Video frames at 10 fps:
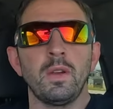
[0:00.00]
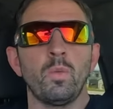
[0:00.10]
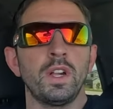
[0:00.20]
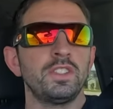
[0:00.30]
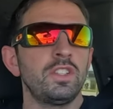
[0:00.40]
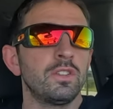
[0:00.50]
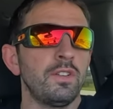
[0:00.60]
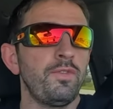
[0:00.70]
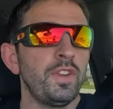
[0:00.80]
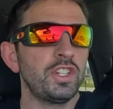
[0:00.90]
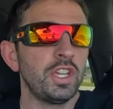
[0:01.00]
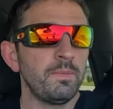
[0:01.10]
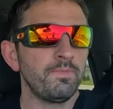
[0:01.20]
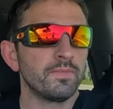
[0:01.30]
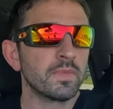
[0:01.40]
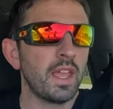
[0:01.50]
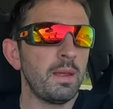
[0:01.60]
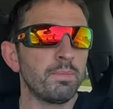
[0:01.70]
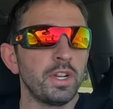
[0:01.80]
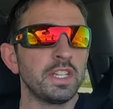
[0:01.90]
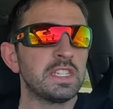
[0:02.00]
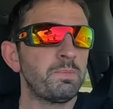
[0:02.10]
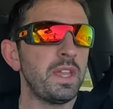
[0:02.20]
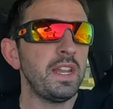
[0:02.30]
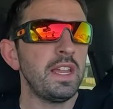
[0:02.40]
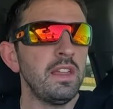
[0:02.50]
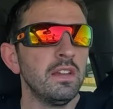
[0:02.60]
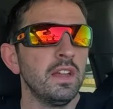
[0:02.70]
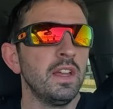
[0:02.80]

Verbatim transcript: that once you're efficient and pretty speedy,